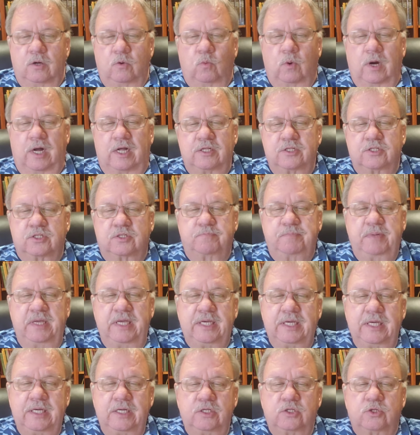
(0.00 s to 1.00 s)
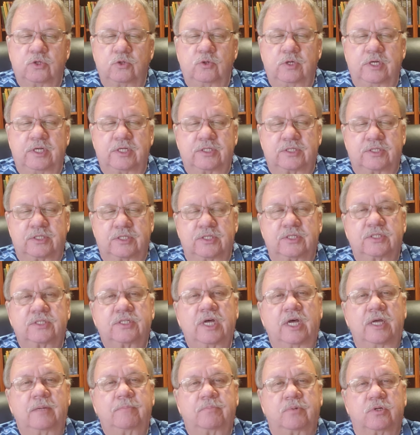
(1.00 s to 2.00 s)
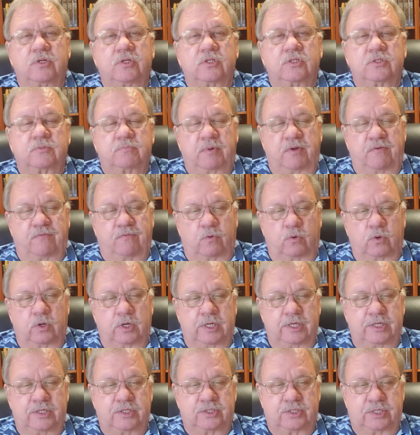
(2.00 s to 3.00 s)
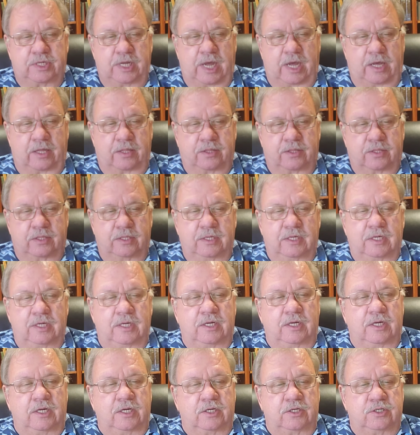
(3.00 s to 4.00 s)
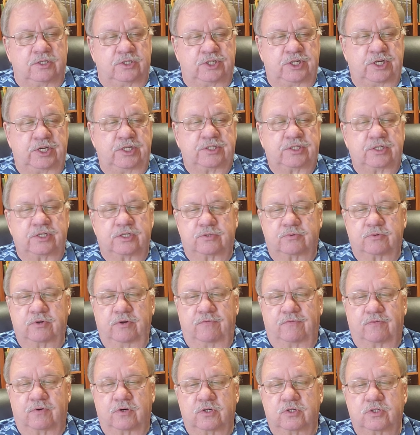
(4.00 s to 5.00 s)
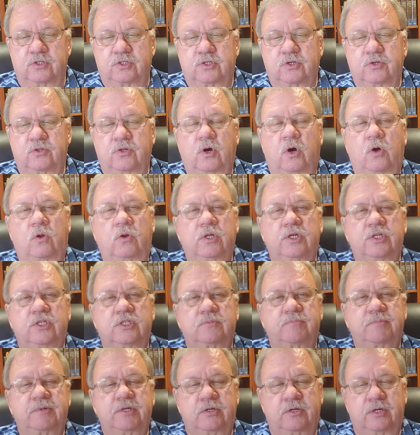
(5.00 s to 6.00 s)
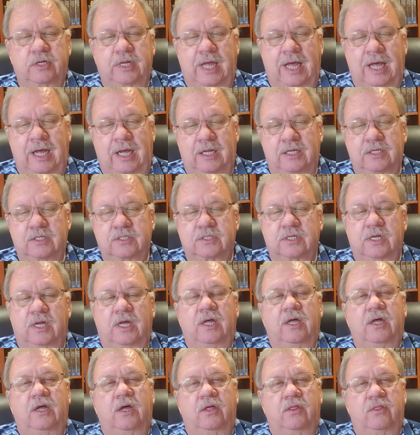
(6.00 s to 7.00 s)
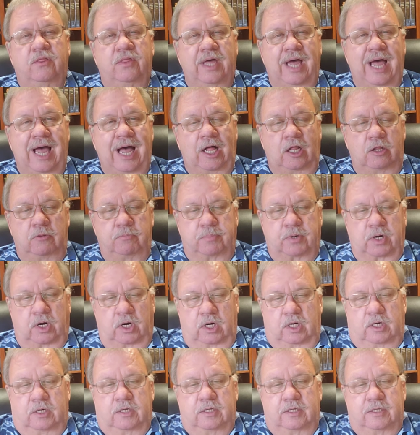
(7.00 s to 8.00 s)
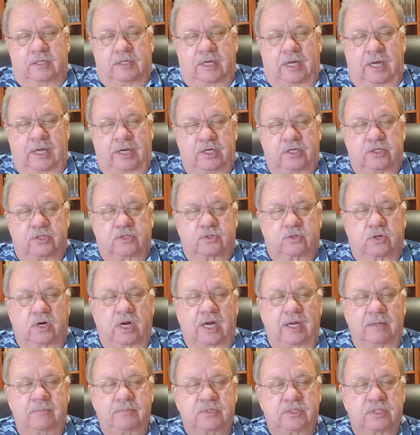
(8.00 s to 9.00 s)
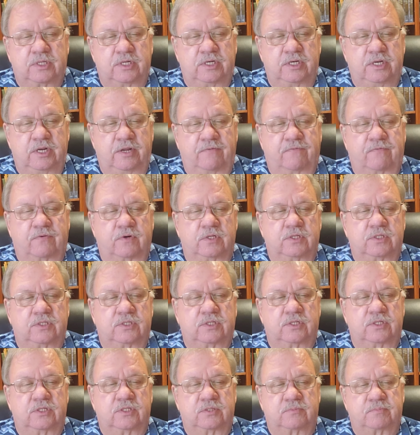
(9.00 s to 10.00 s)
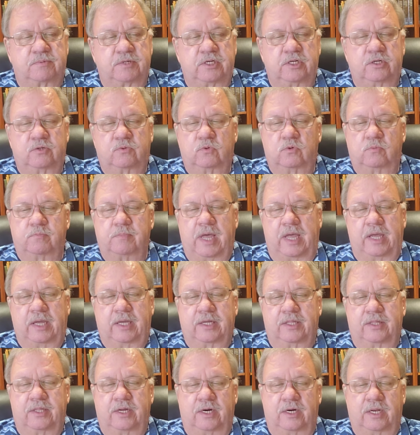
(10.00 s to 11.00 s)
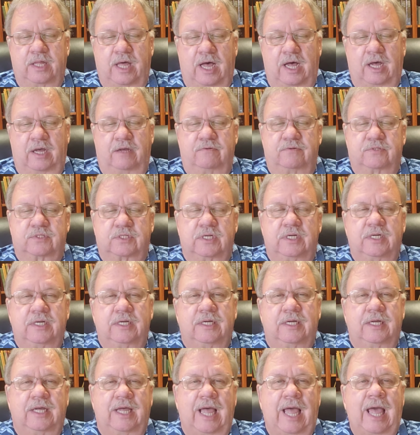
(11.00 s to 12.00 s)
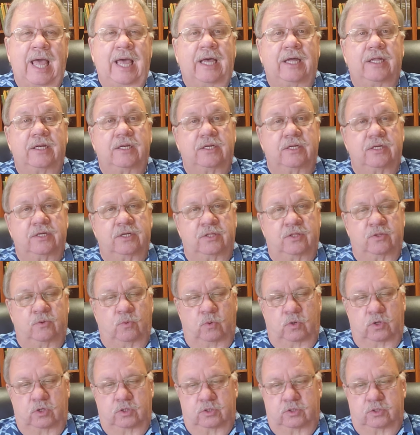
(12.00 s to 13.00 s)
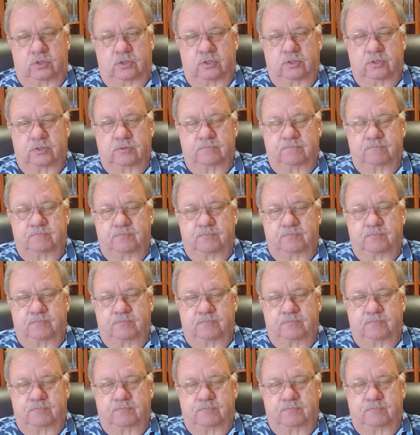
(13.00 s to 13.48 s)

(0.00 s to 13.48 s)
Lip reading: While speaking to his disciples before his death, Jesus refers to the Holy Spirit as the Helper and describes the difference the Spirit will make in their lives and in the world.